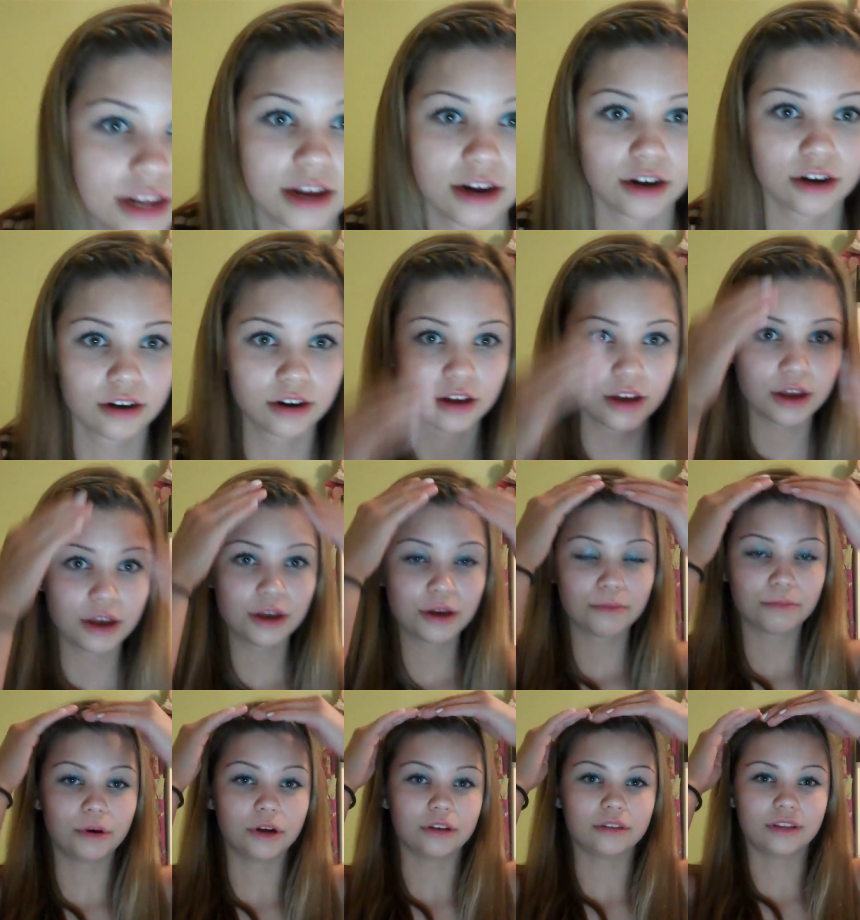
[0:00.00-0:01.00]
it here,
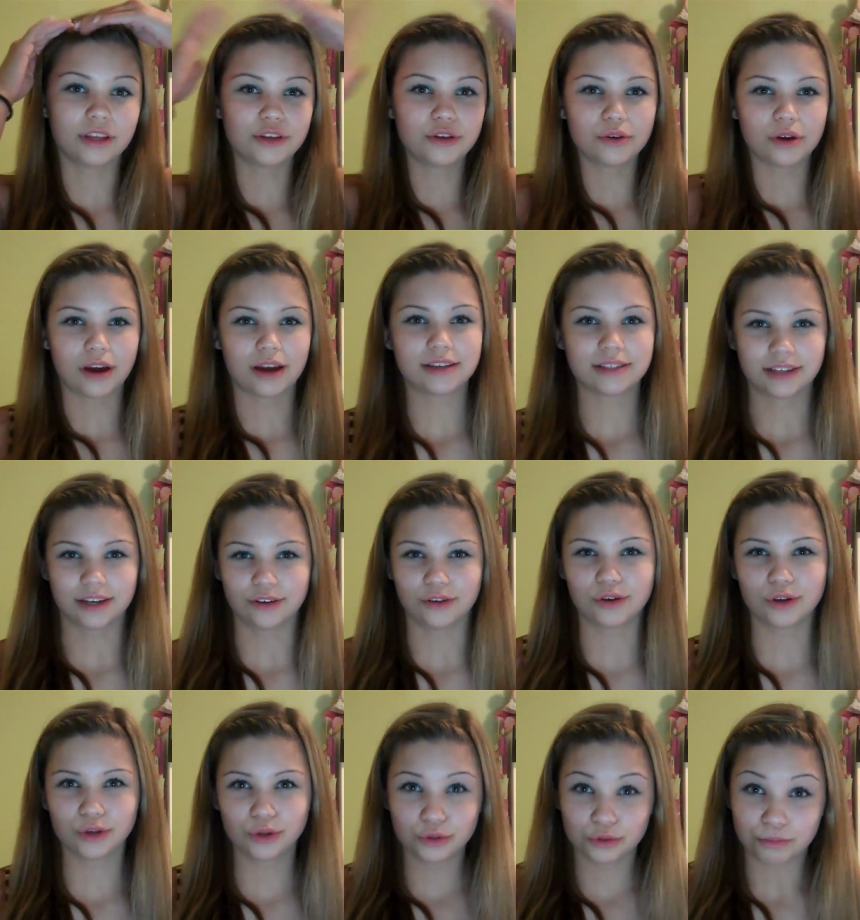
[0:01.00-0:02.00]
but like you, I said,
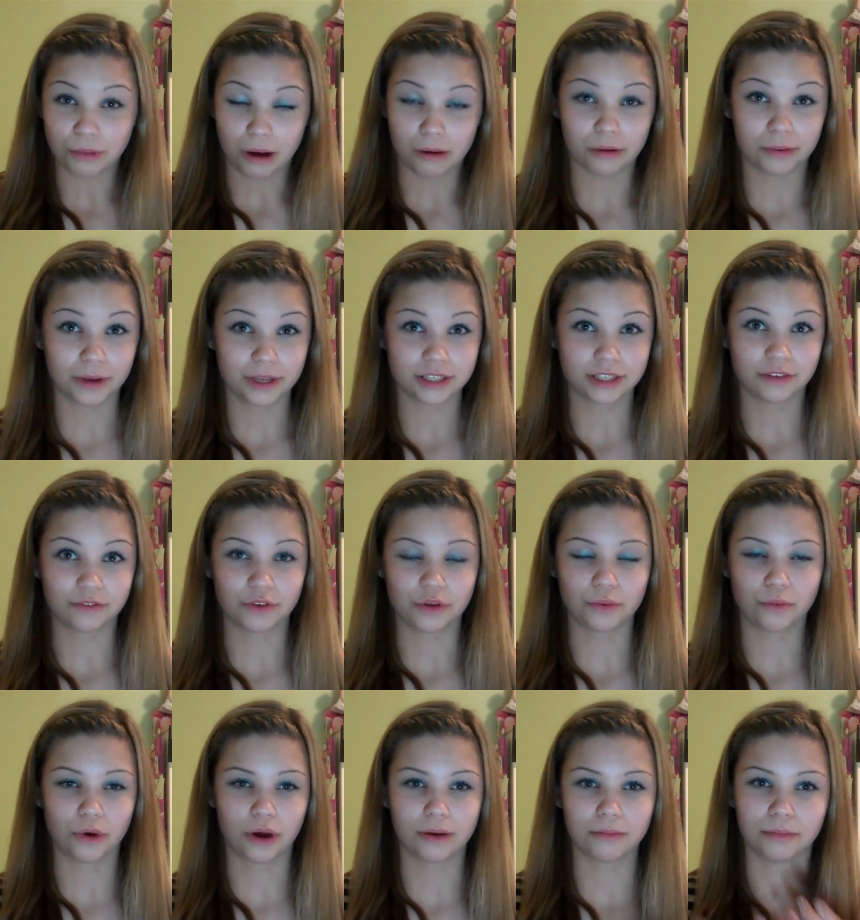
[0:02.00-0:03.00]
you can use bobby pins if
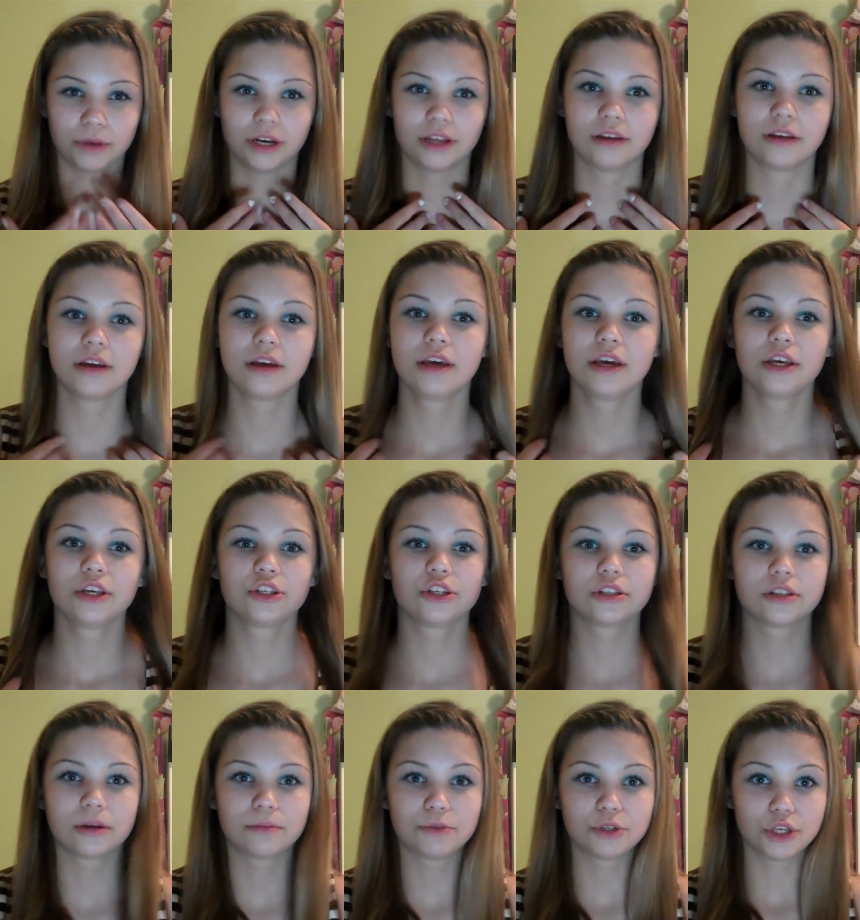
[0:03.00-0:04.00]
you want, but it's
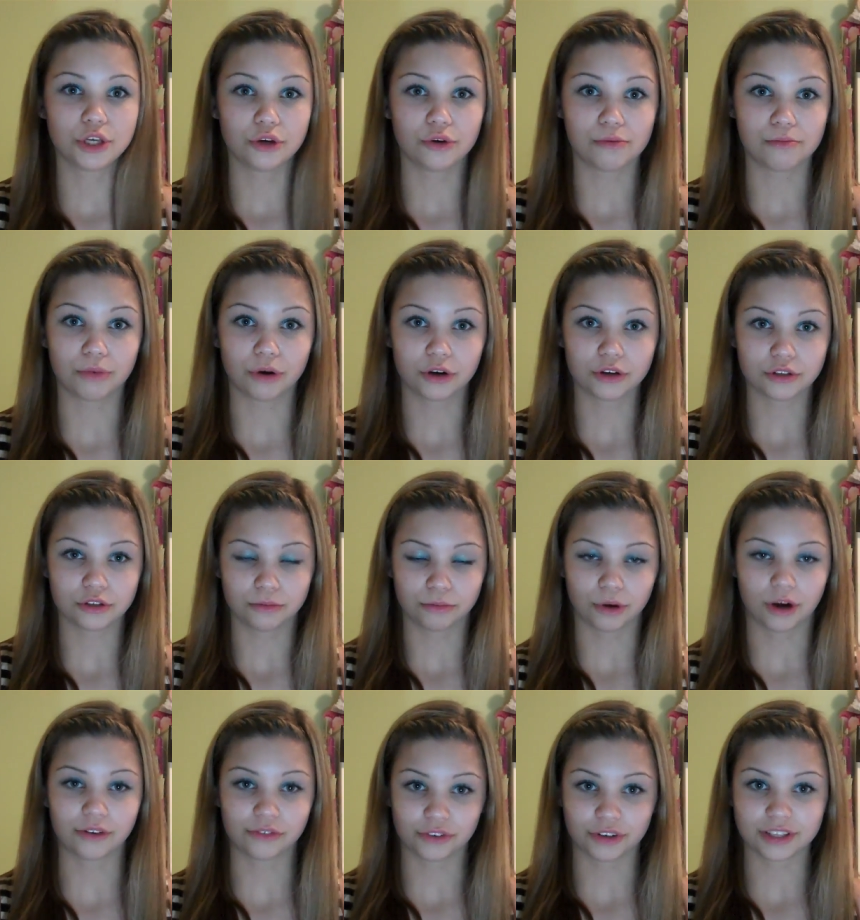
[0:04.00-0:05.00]
just up to you and personal
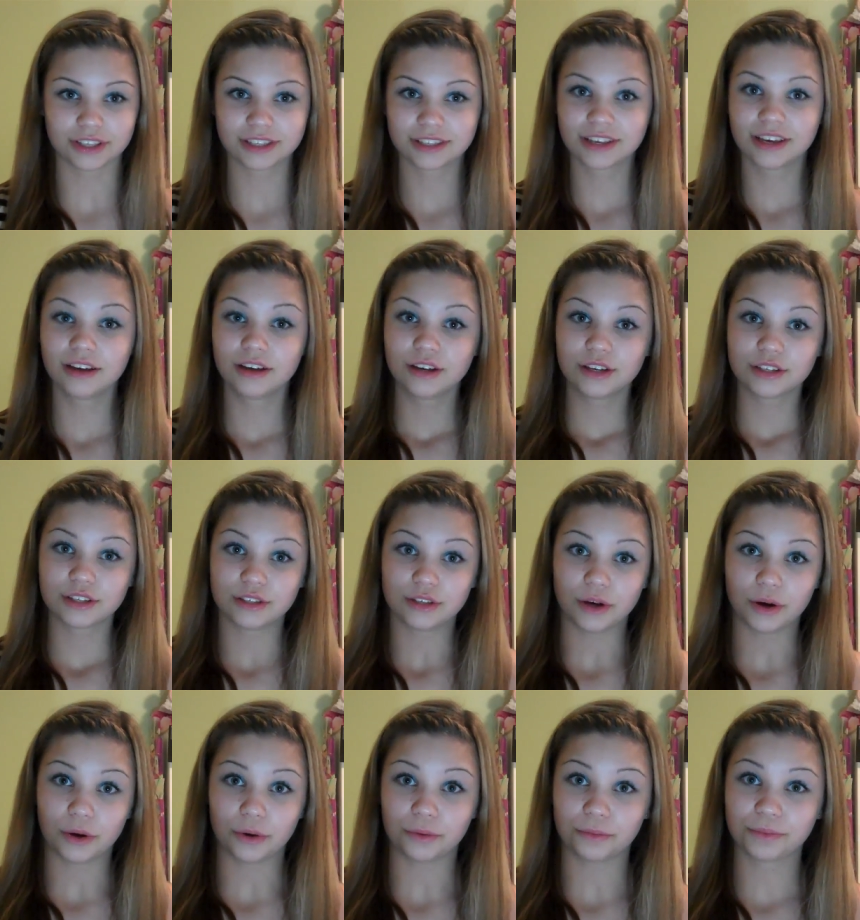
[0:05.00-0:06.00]
preference.
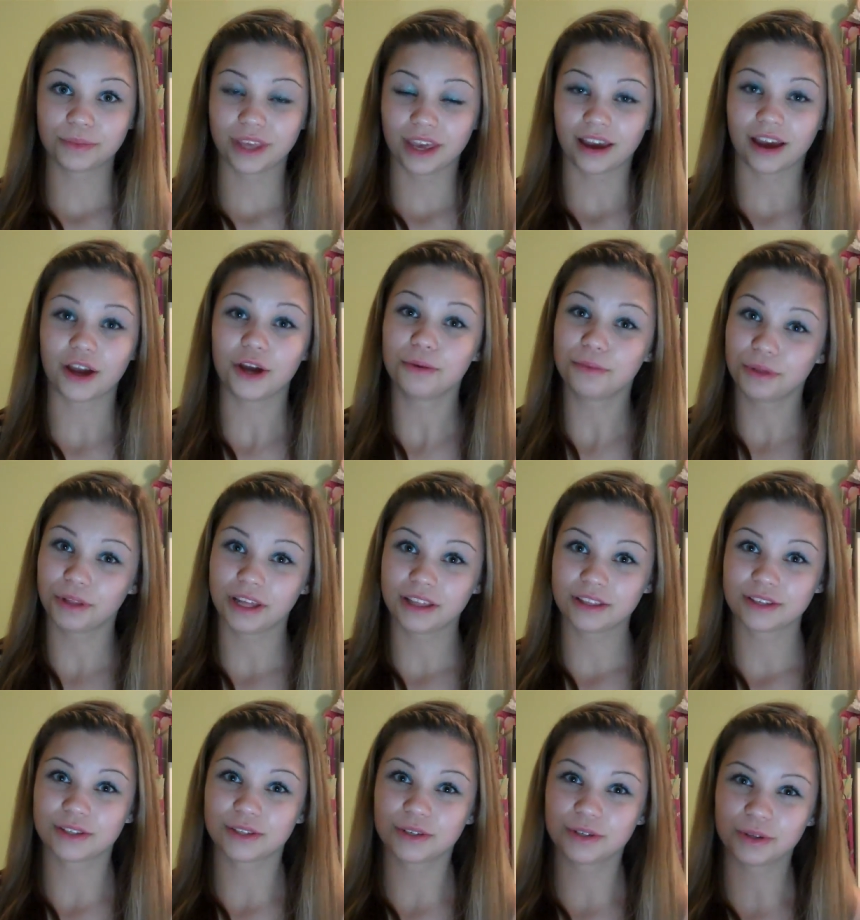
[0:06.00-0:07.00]
So yeah, I hope you
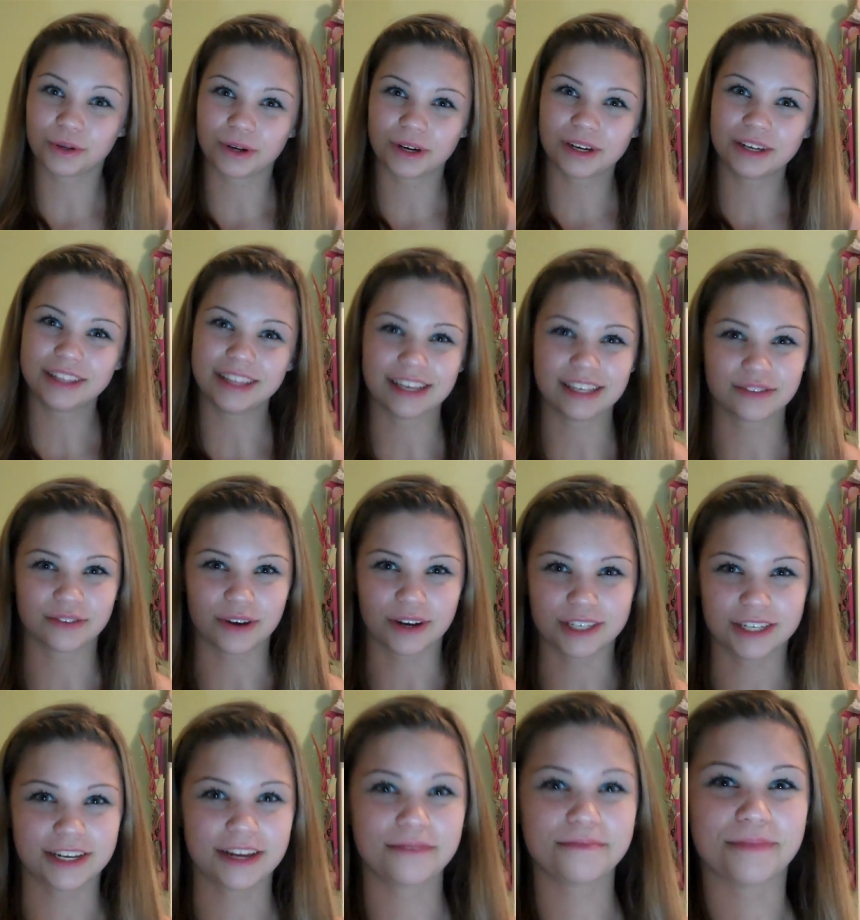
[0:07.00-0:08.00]
like this tutorial. Thanks for
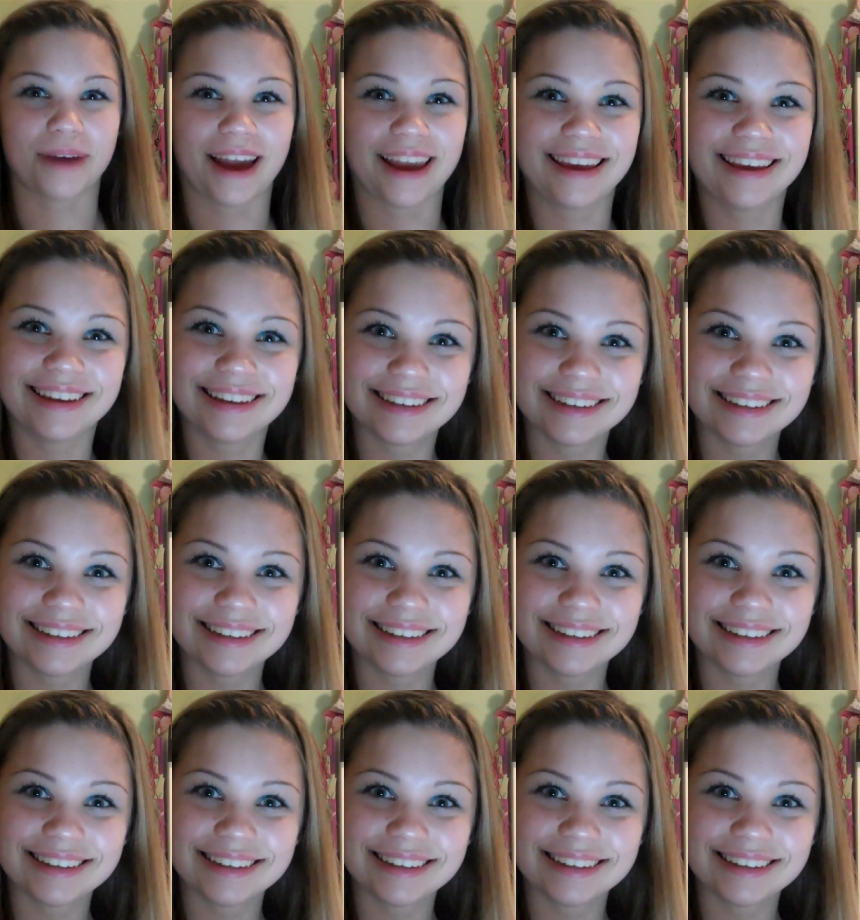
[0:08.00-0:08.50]
watching. Bye.